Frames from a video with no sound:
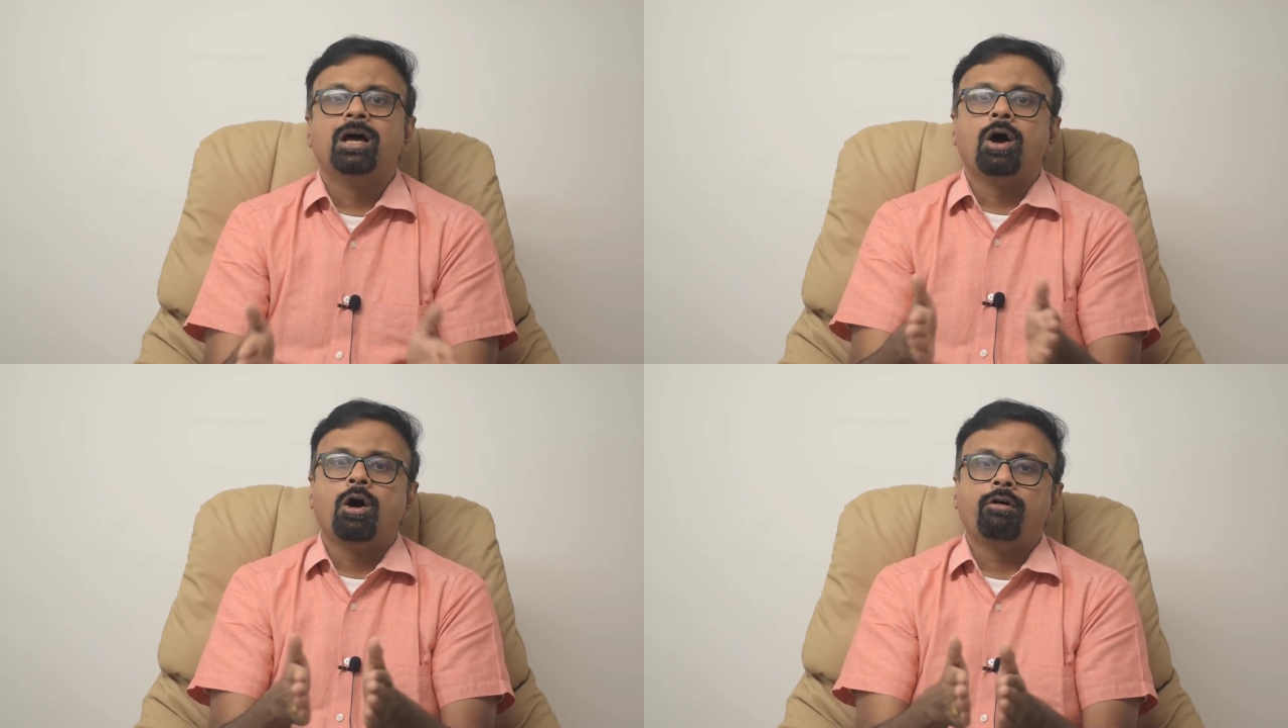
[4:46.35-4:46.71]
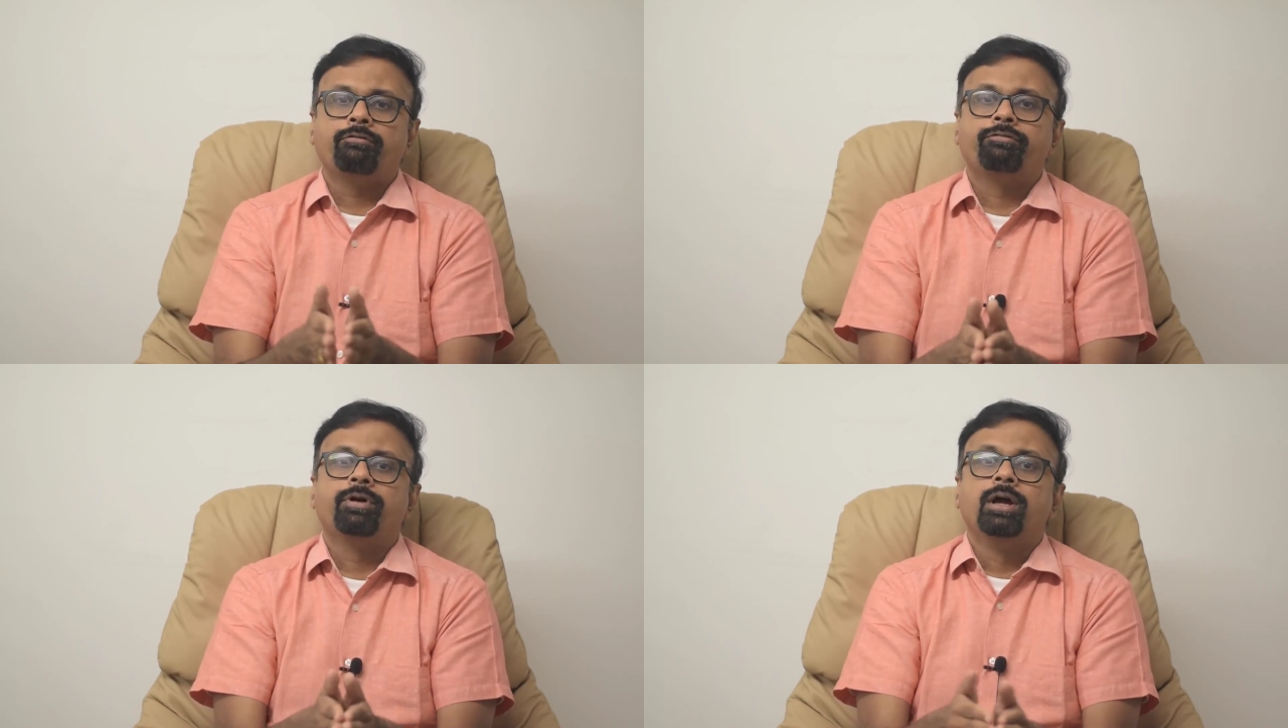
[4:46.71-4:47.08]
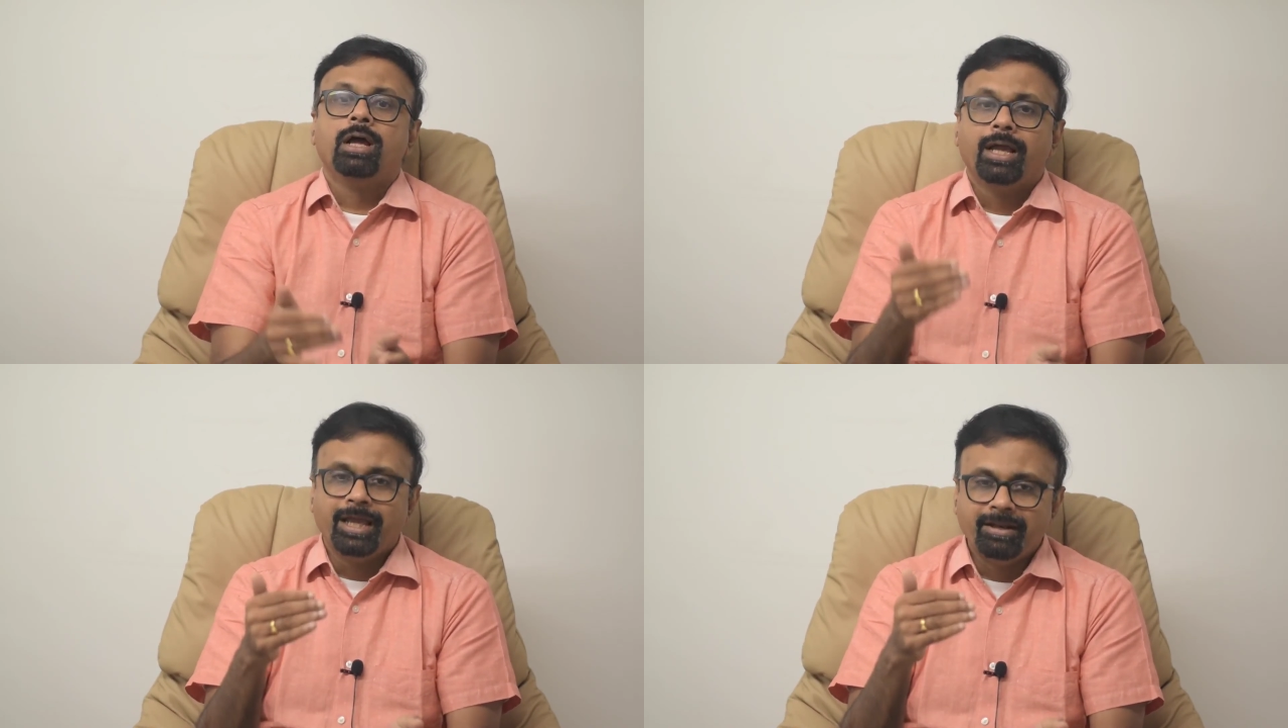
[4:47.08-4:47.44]
of
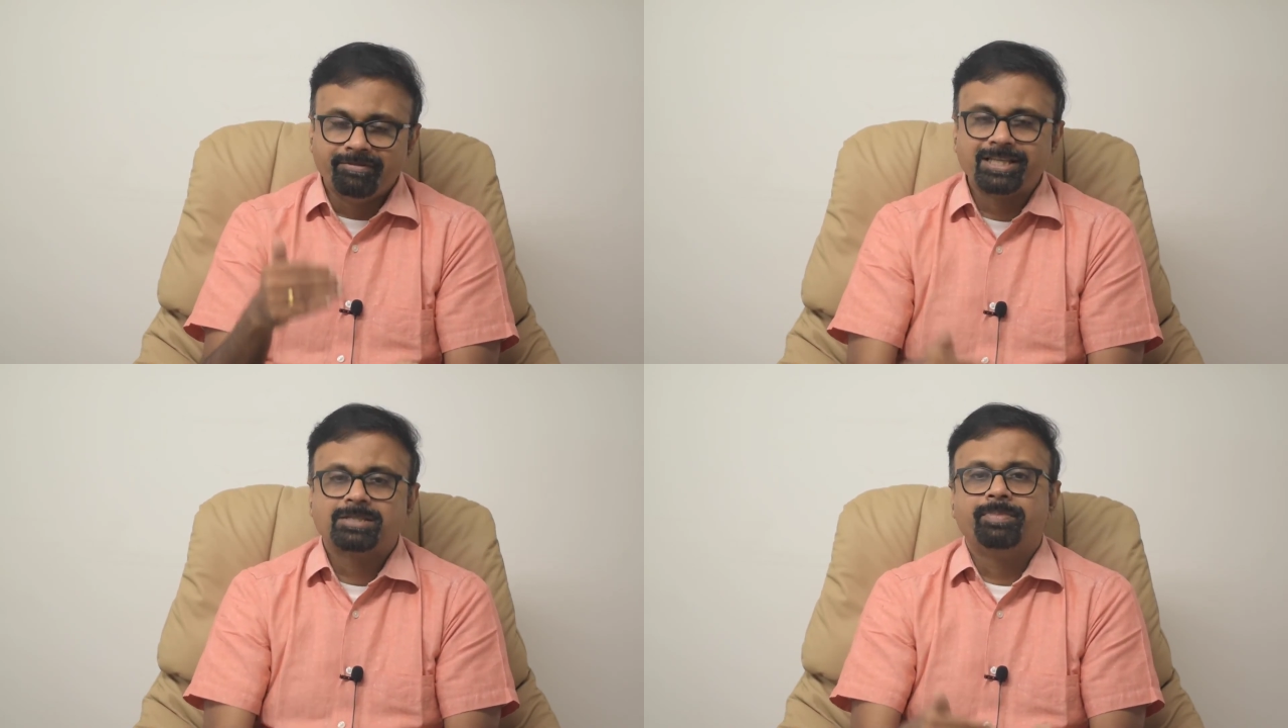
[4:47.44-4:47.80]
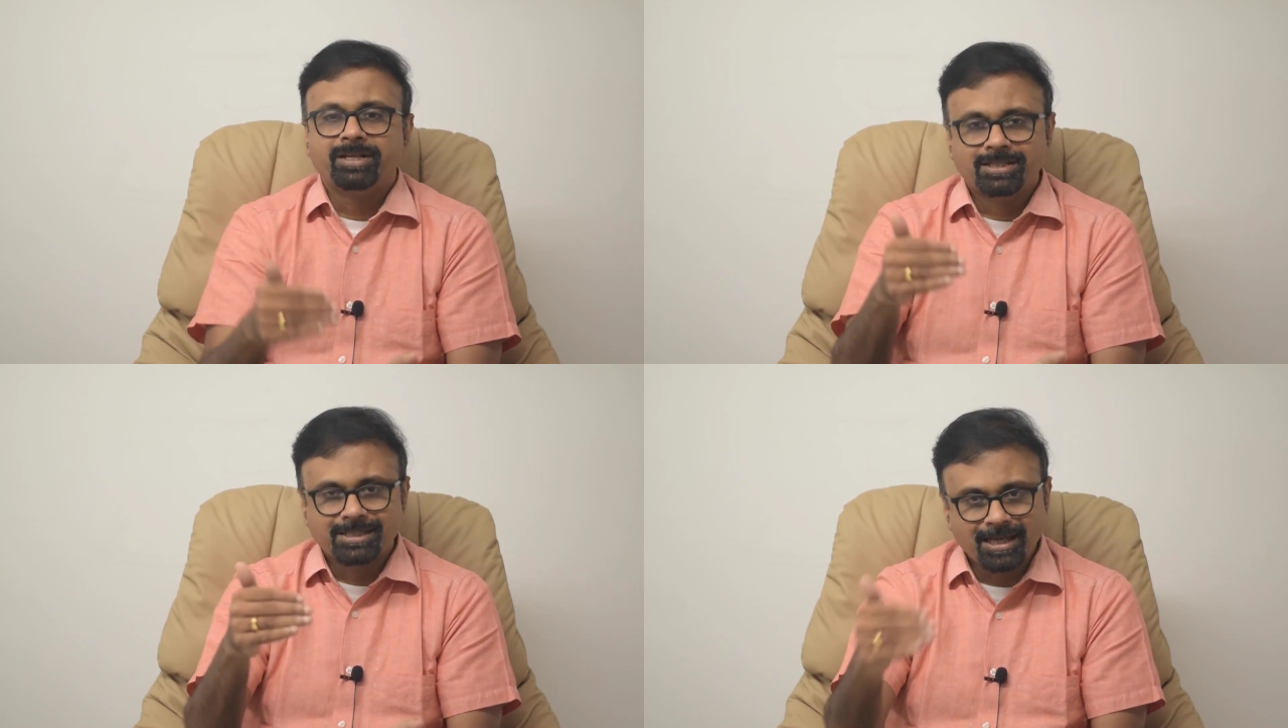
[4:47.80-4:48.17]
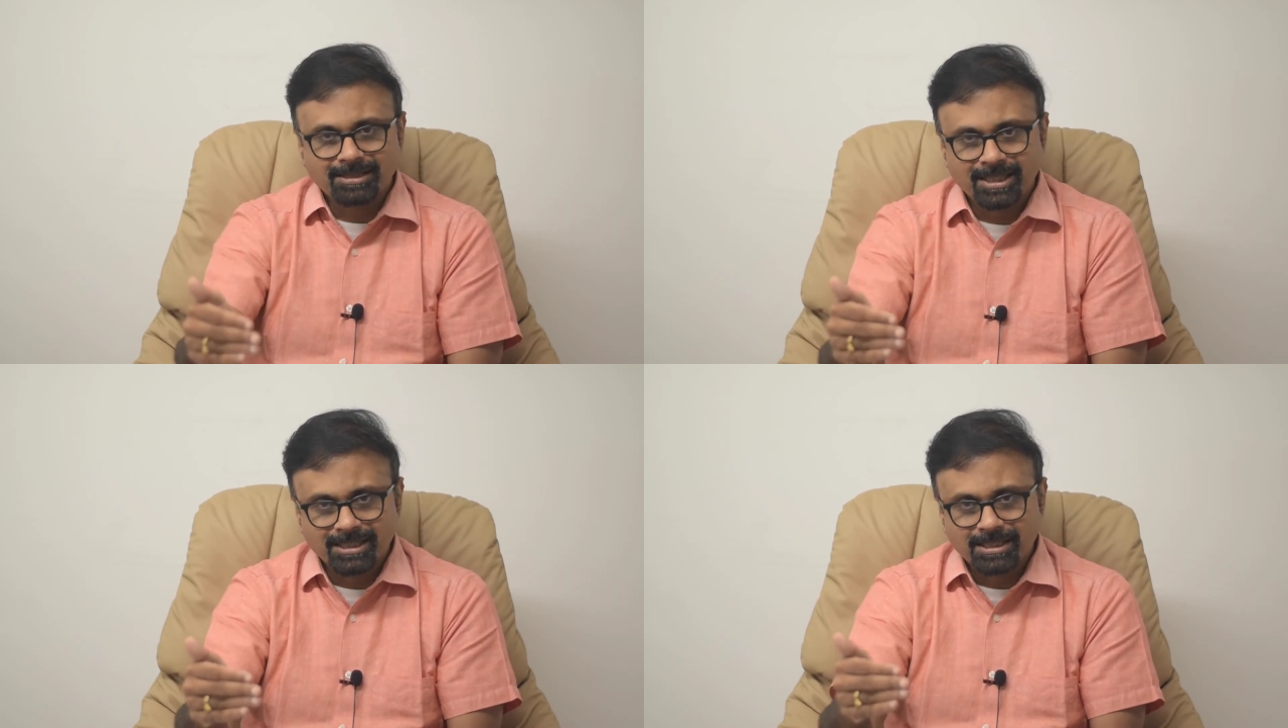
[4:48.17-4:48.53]
investment
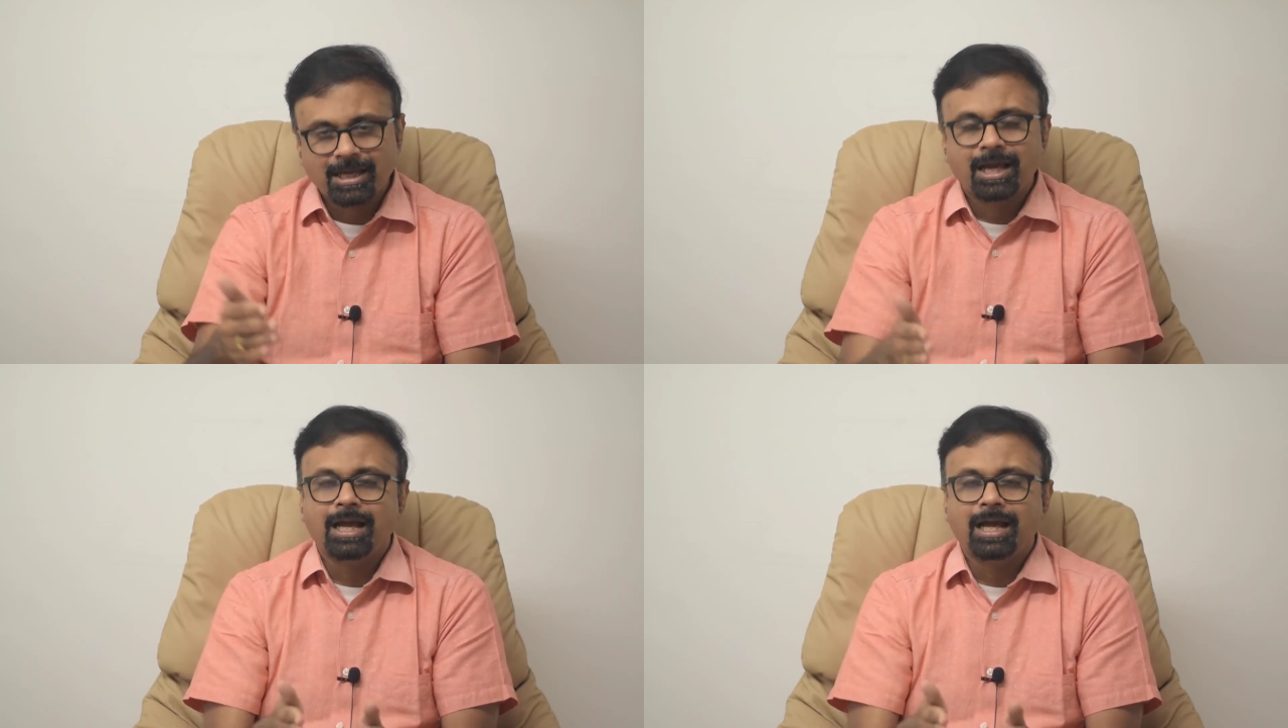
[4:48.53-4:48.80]
success,